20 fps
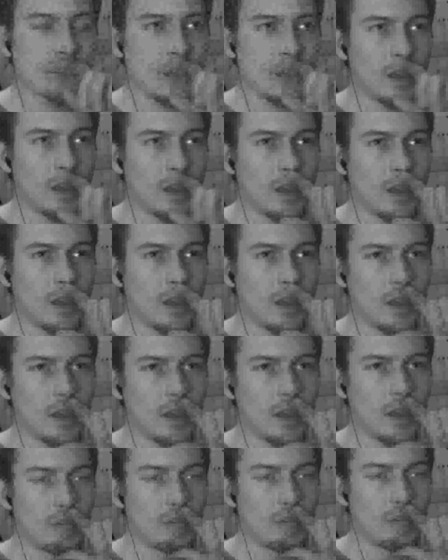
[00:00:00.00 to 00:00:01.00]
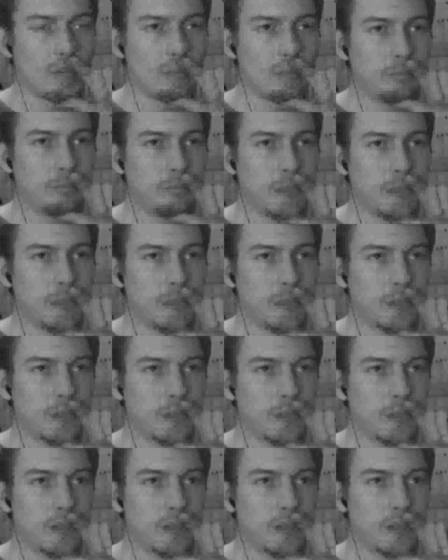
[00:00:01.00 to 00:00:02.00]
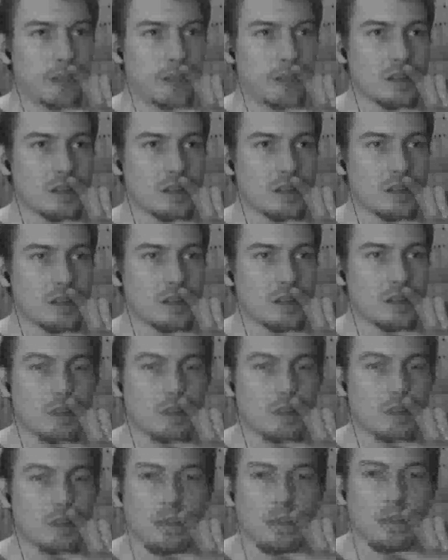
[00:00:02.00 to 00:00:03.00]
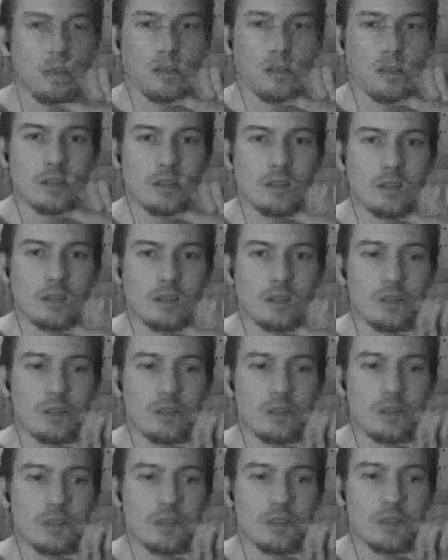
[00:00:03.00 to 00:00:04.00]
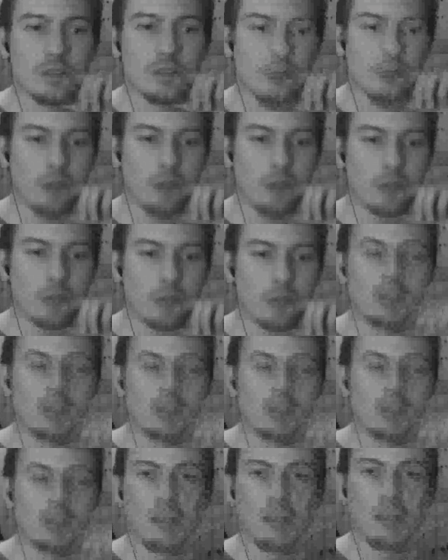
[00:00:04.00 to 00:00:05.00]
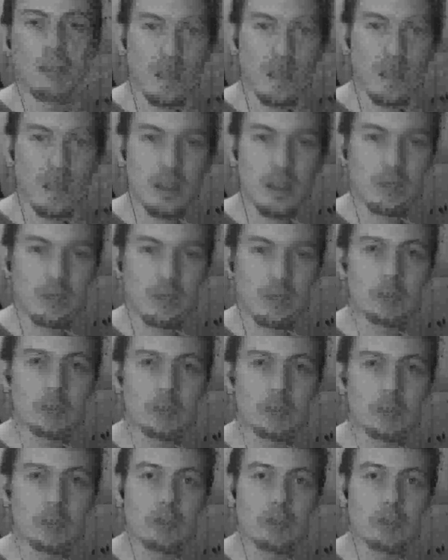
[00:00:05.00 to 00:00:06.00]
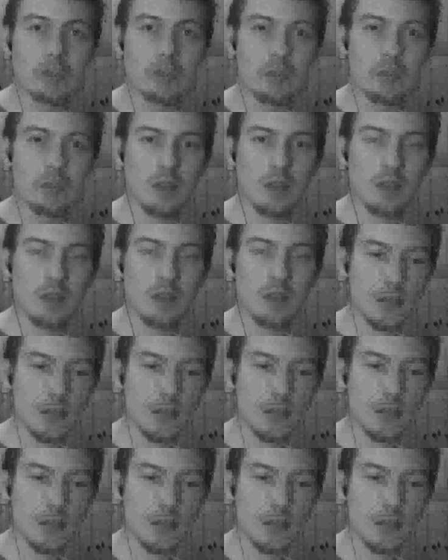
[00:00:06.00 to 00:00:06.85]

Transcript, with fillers: Uh, but uh, this premise is obviously wrong because if homosexuality had no